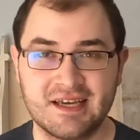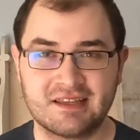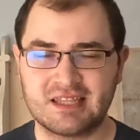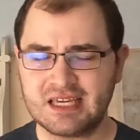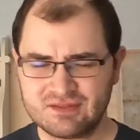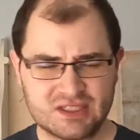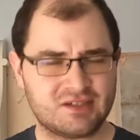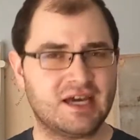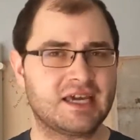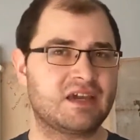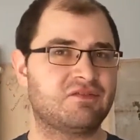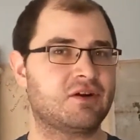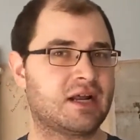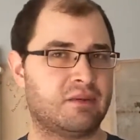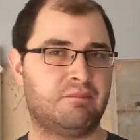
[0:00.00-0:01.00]
Think of it like
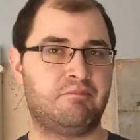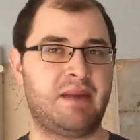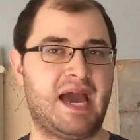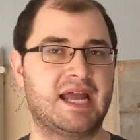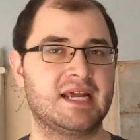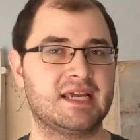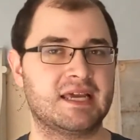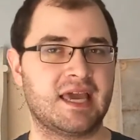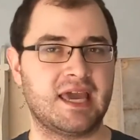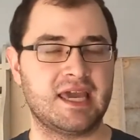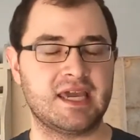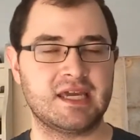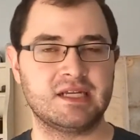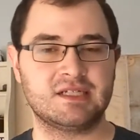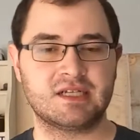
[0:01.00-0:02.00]
if you're at a batting
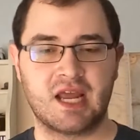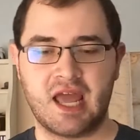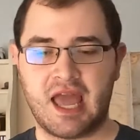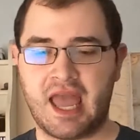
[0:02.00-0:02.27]
cage